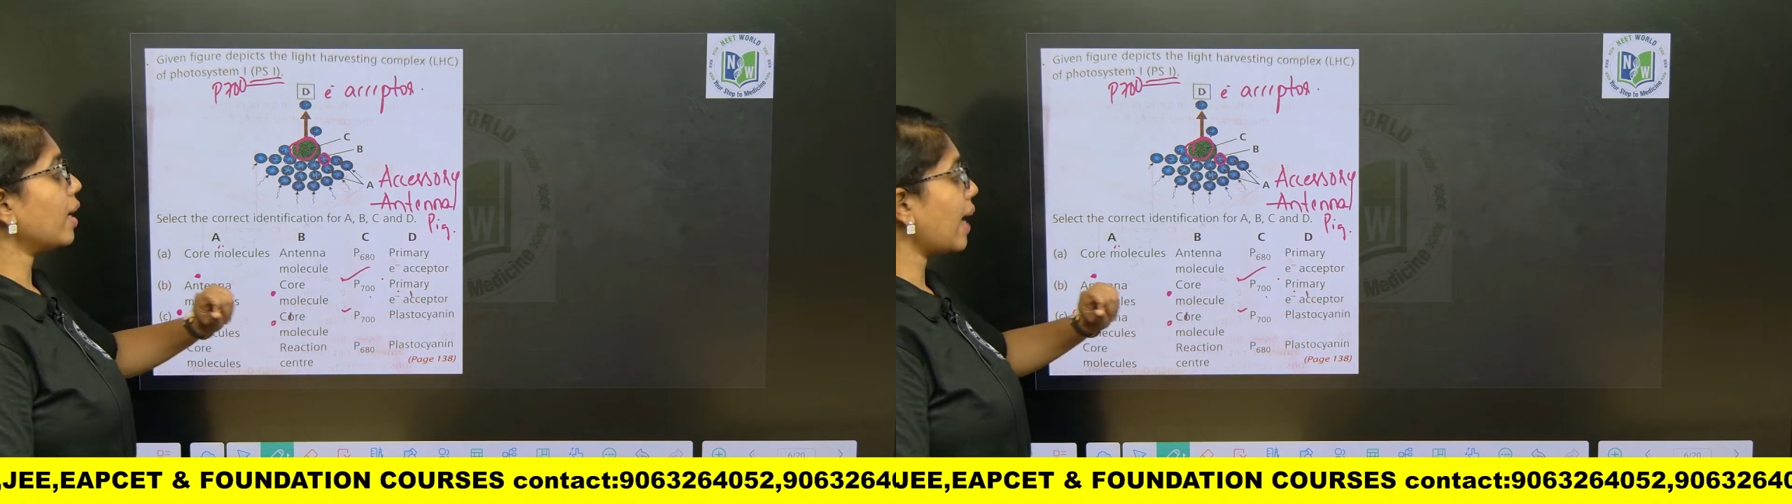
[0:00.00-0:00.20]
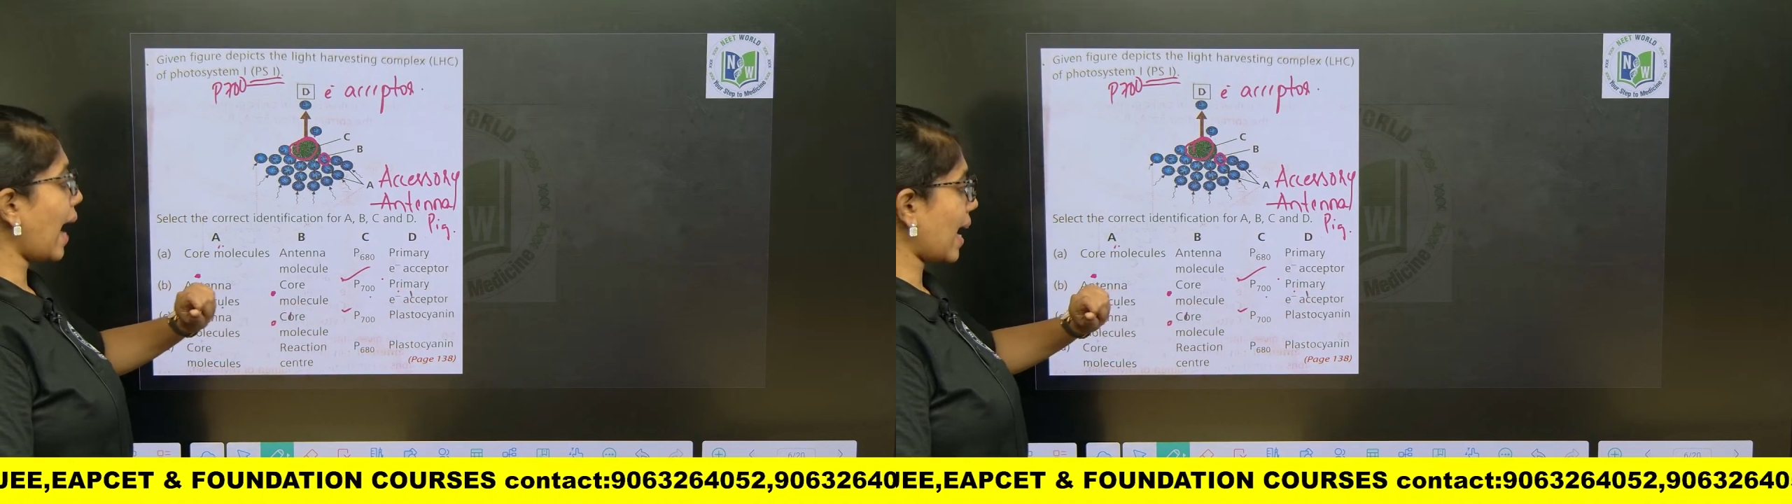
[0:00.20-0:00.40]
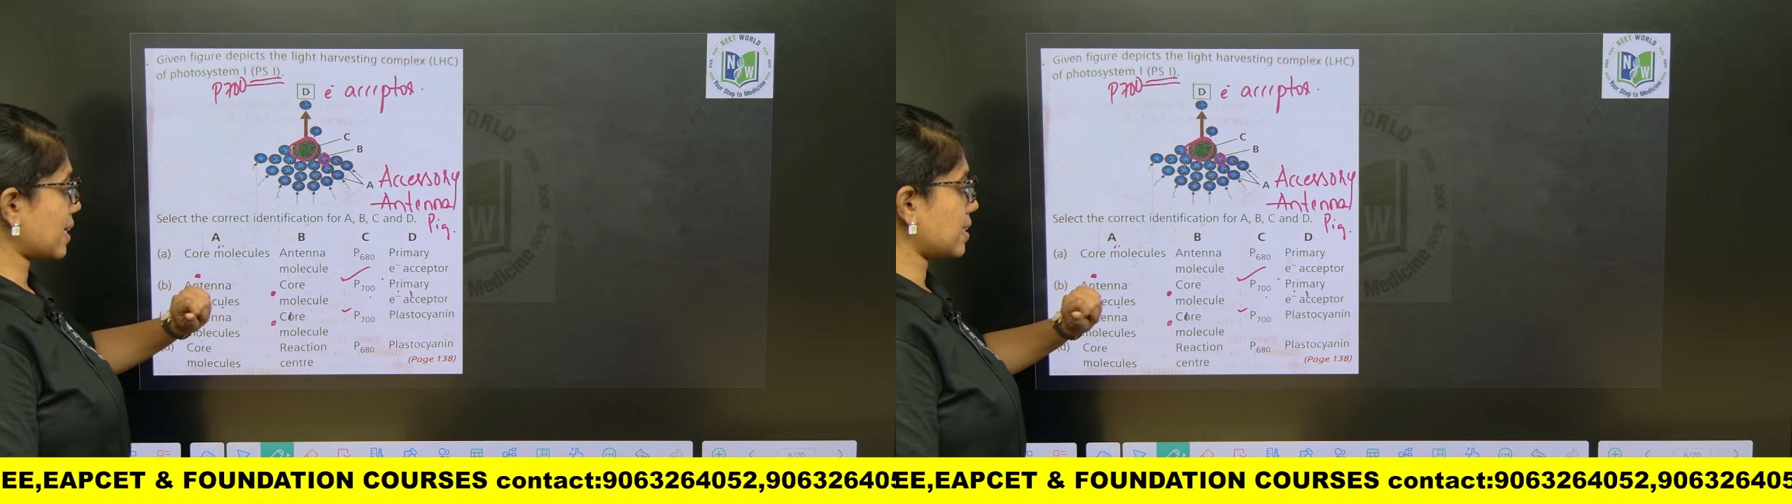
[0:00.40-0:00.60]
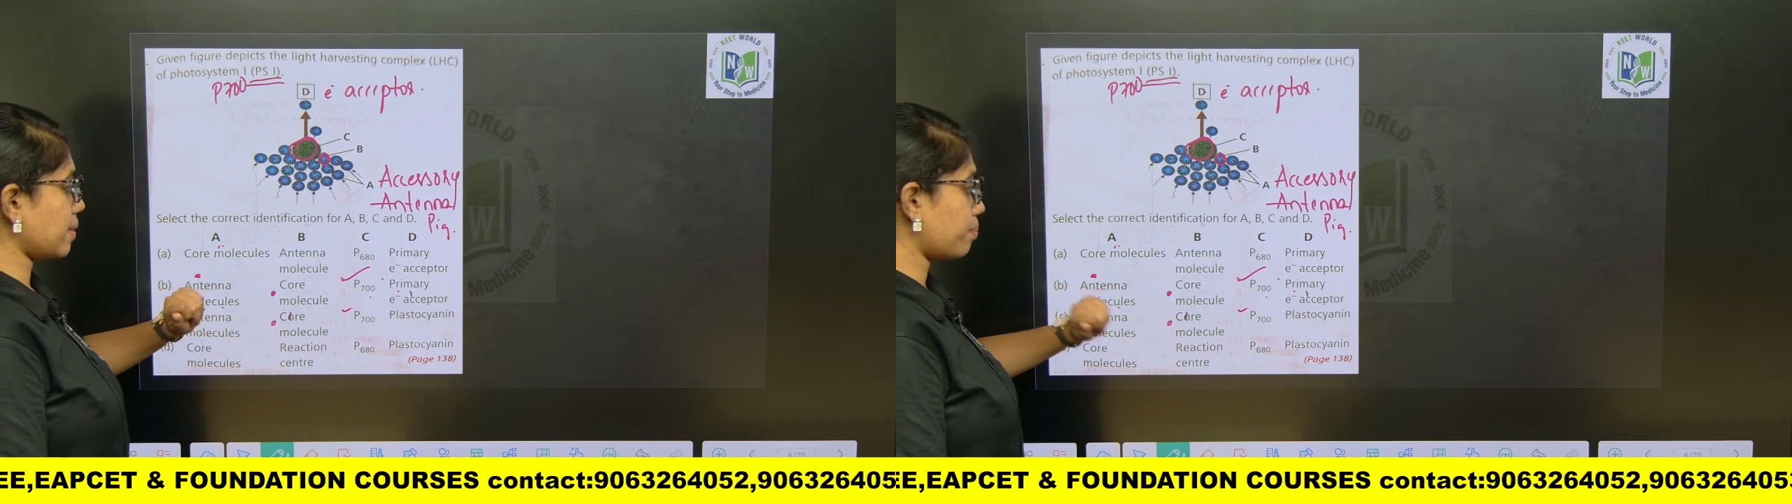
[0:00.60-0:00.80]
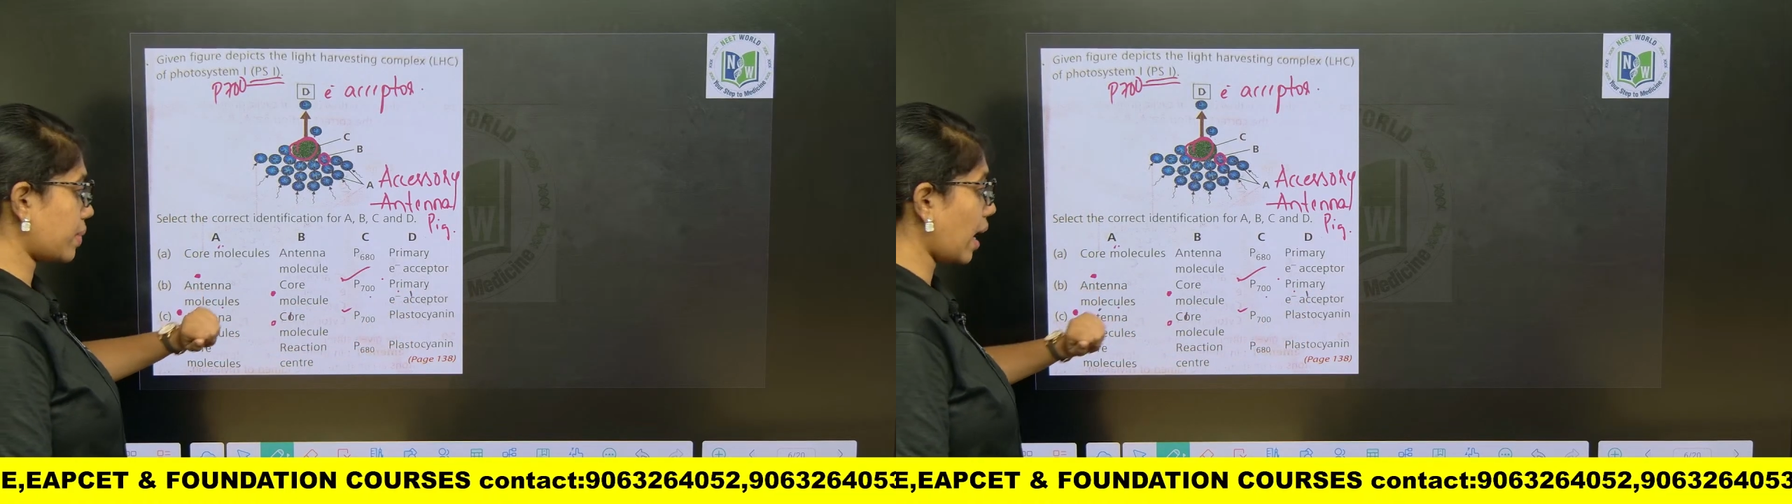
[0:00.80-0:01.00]

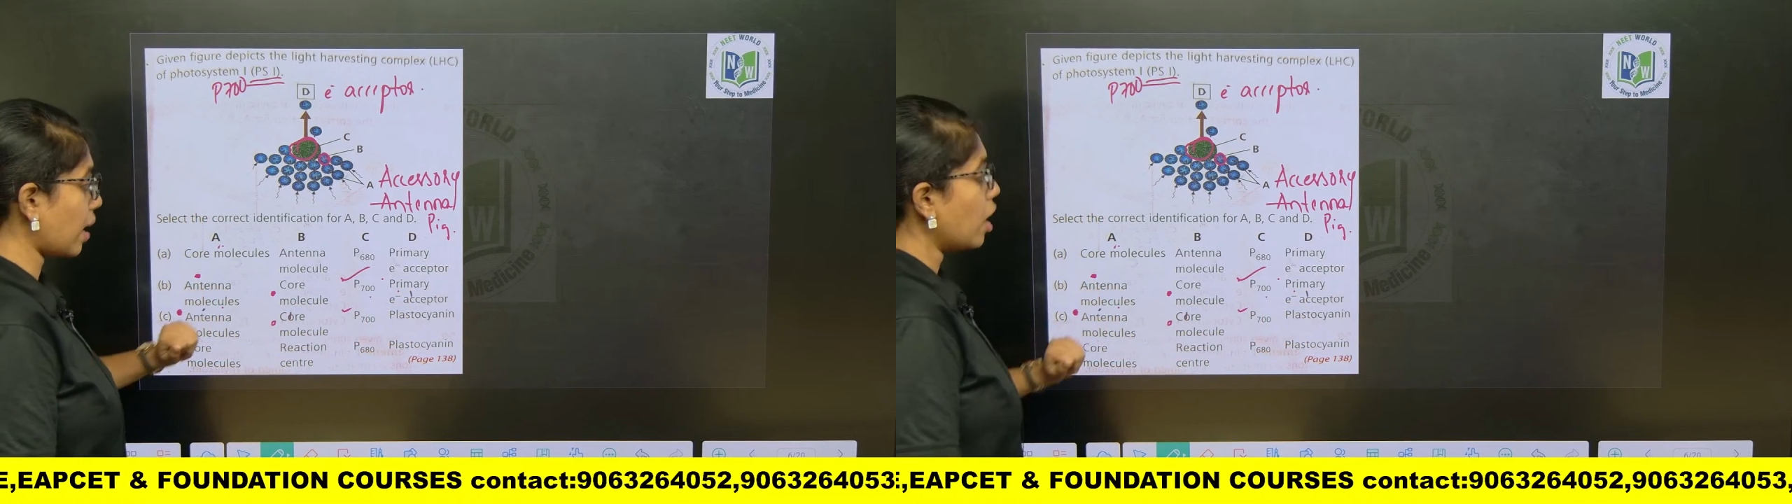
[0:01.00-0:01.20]
acceptor.